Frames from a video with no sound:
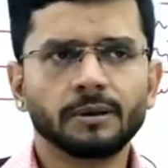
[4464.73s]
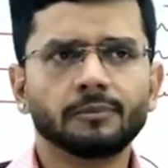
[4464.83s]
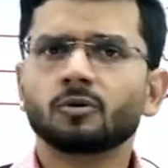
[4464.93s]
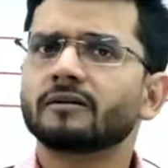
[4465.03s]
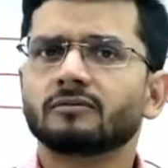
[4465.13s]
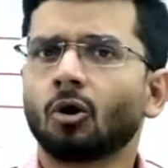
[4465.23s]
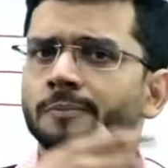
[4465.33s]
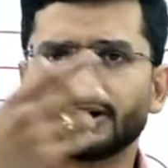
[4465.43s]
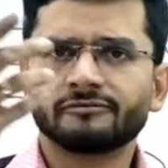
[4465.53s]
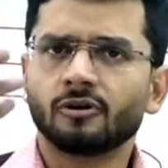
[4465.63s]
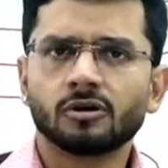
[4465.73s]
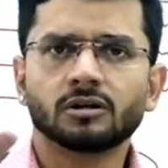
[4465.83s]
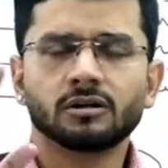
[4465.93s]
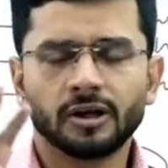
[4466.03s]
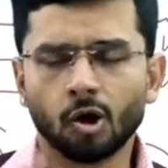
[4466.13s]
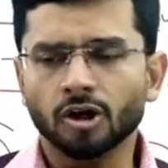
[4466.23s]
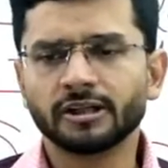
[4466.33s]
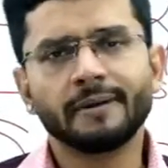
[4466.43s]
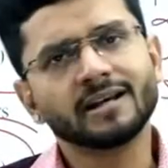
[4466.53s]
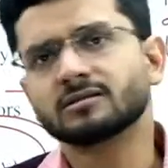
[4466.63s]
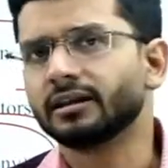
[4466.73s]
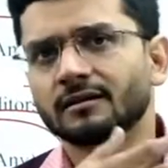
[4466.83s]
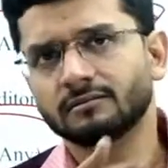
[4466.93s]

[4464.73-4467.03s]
The people who have opted for recorded batch,